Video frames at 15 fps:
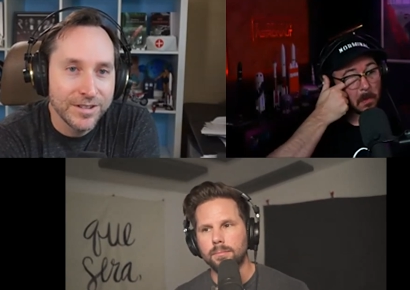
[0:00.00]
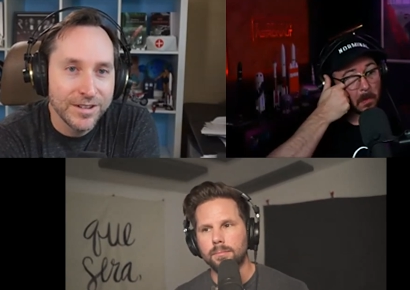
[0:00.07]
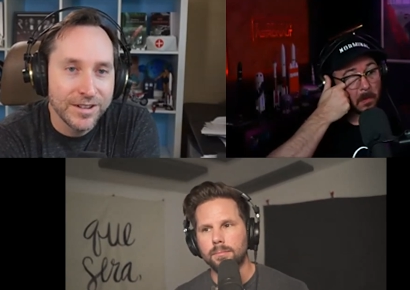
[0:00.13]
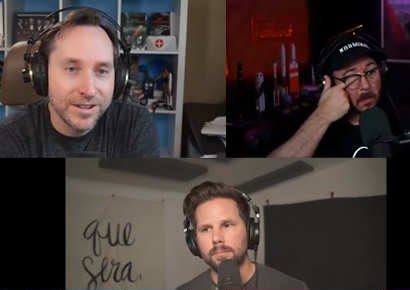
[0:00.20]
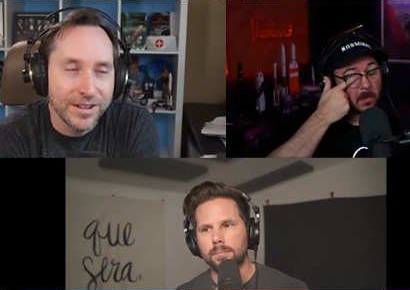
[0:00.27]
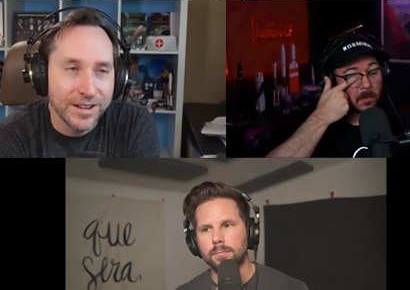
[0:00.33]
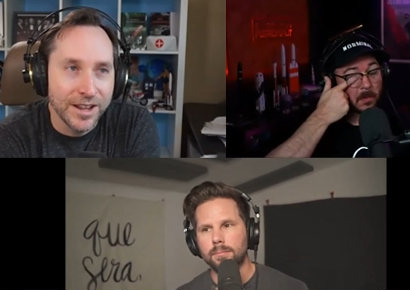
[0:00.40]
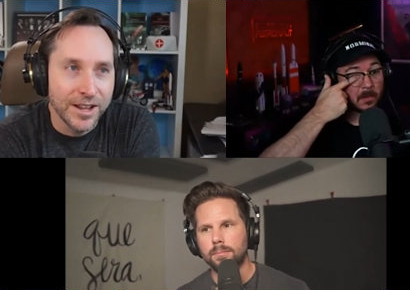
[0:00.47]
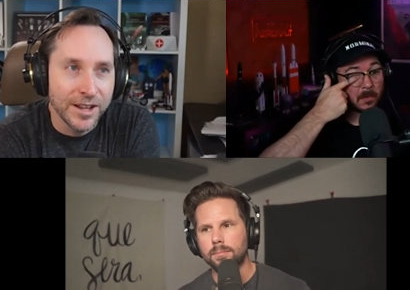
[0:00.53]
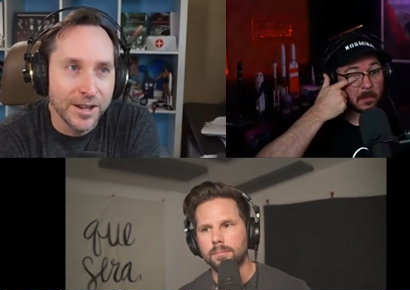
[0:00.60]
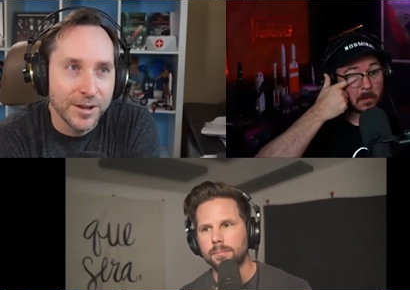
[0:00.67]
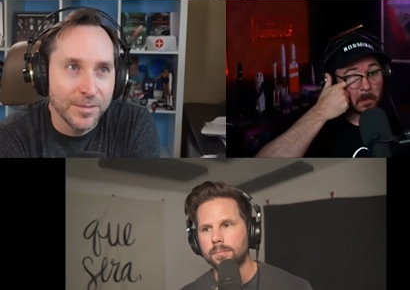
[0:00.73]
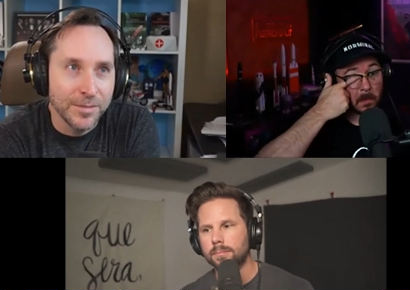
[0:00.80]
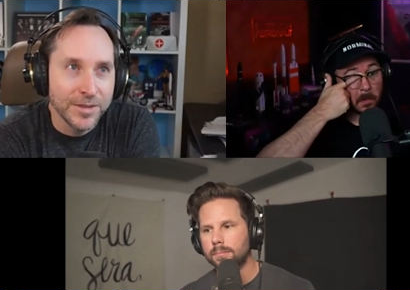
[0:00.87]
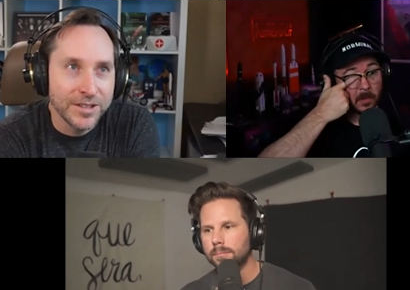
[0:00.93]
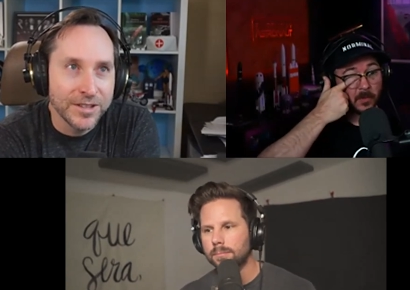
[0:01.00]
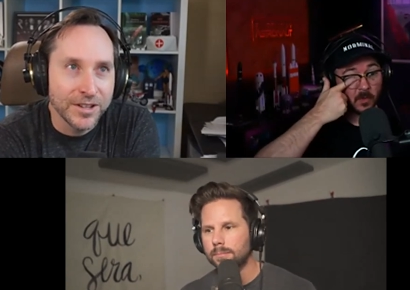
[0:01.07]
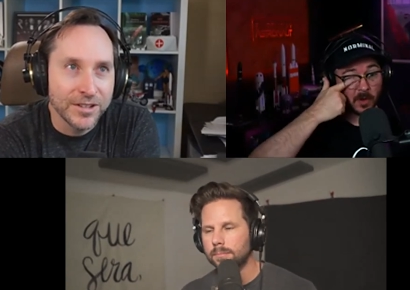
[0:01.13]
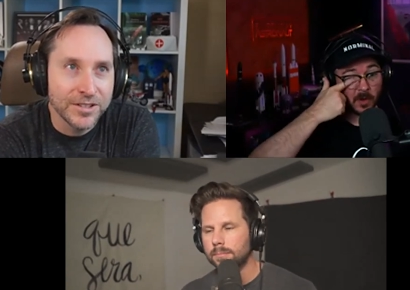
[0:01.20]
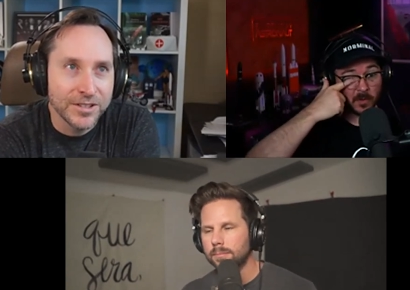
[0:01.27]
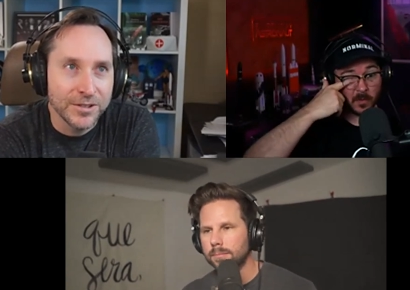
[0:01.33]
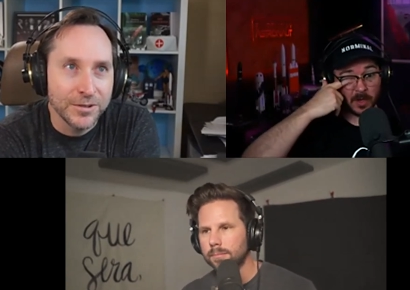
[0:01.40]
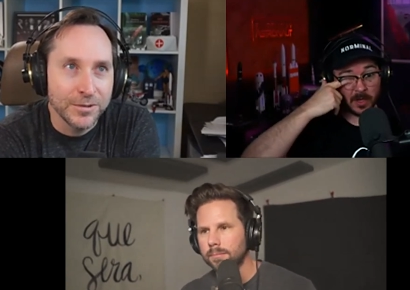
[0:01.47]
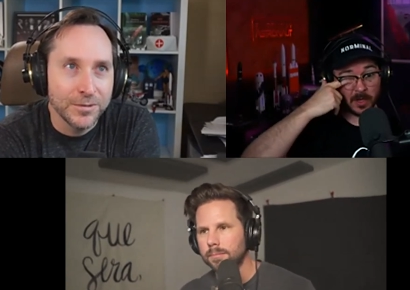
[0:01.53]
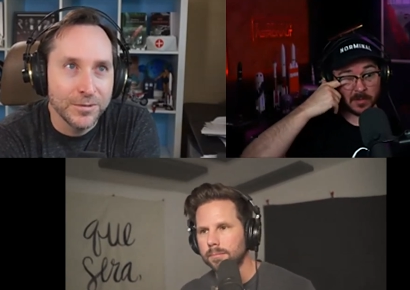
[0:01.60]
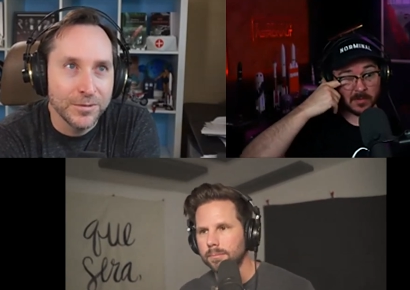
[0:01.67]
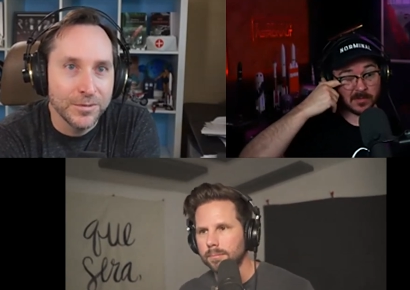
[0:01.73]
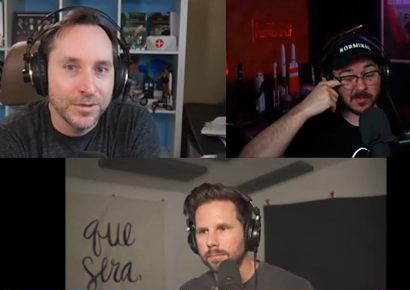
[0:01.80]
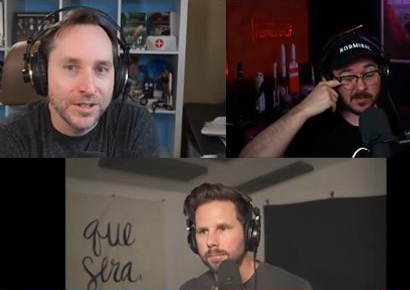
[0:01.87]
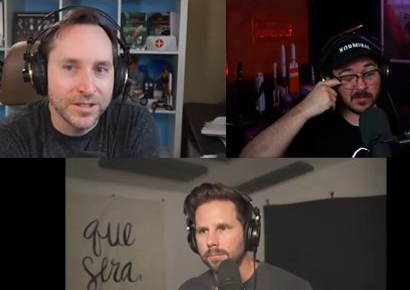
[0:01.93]
Speaker 1: Mm-hmm. Um, it's
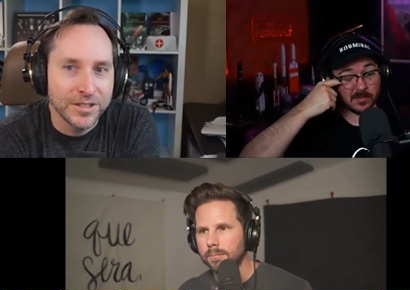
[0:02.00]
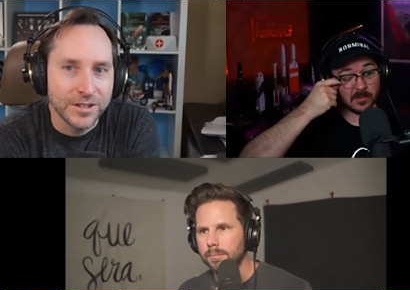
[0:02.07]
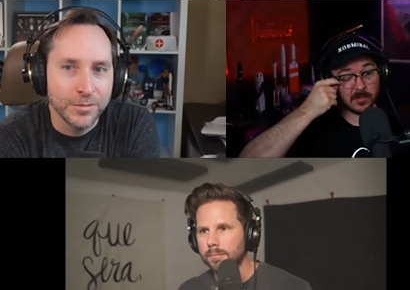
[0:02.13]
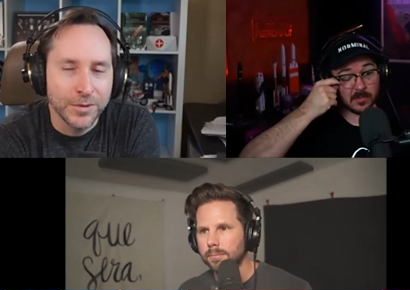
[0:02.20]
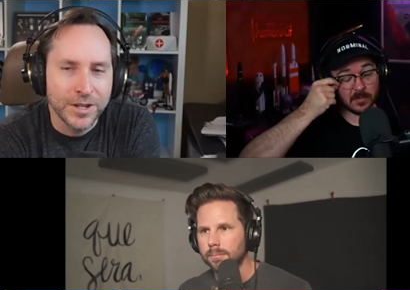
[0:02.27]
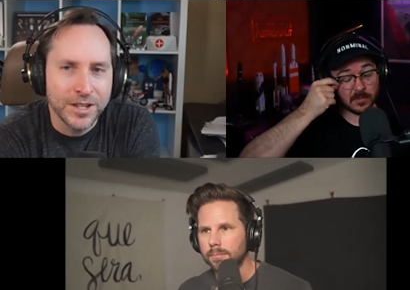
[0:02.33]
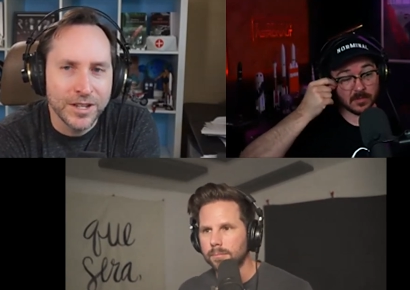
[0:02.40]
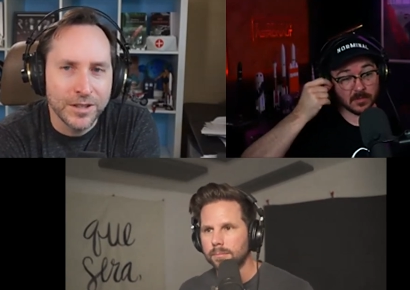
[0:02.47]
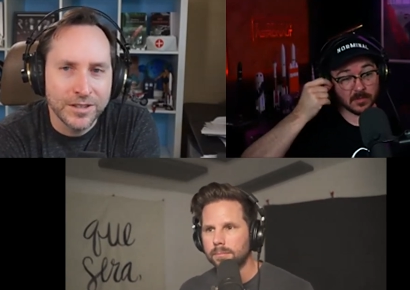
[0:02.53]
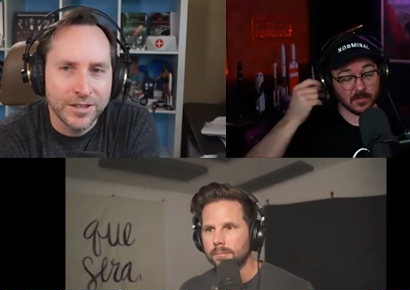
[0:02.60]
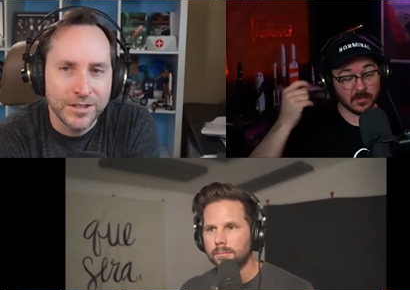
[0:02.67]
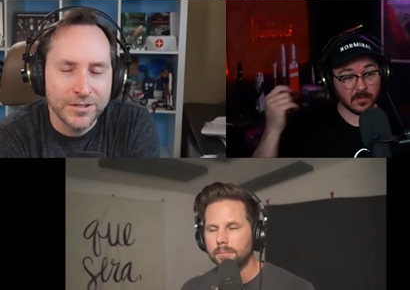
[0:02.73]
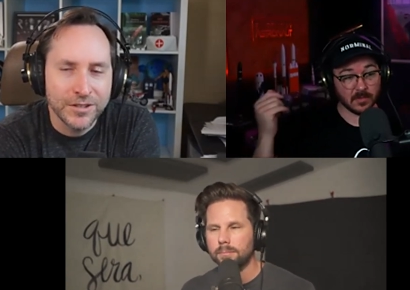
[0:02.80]
also doesn't Iridium.